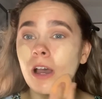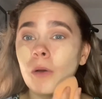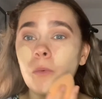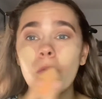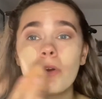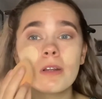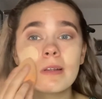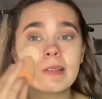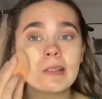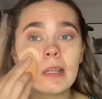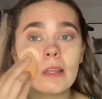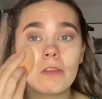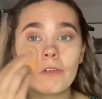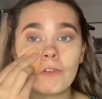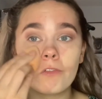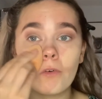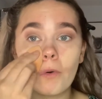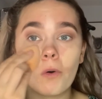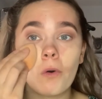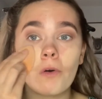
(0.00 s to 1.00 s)
I want to say the
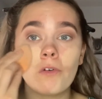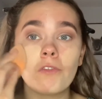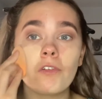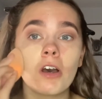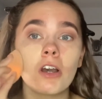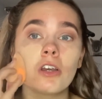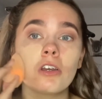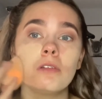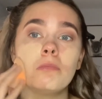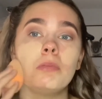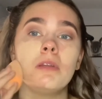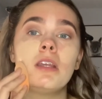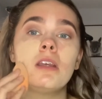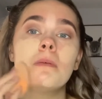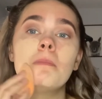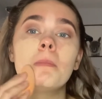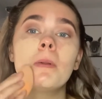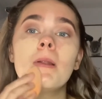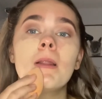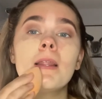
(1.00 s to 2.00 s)
4th, I could be
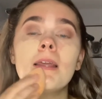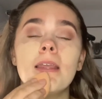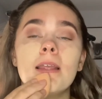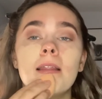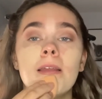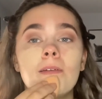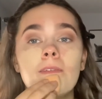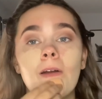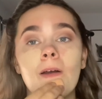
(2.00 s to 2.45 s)
completely